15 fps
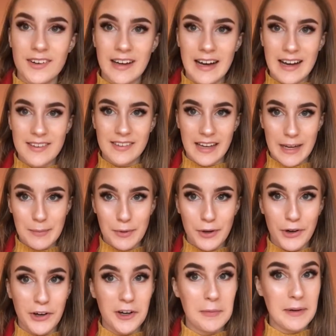guys, I am
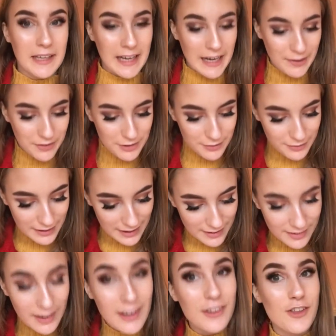home and I have something
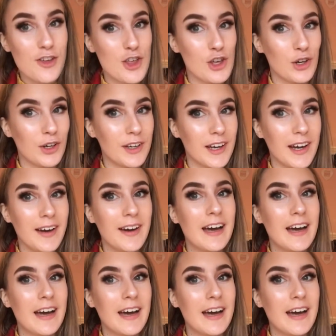exciting to show you